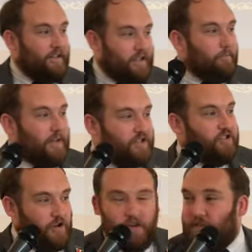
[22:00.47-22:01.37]
somebody's
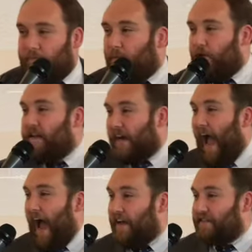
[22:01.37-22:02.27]
shoes before you
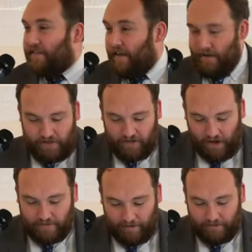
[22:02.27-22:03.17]
cast
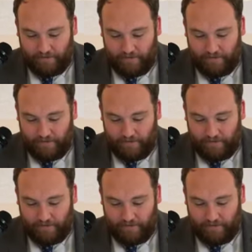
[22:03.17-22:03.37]
judgment,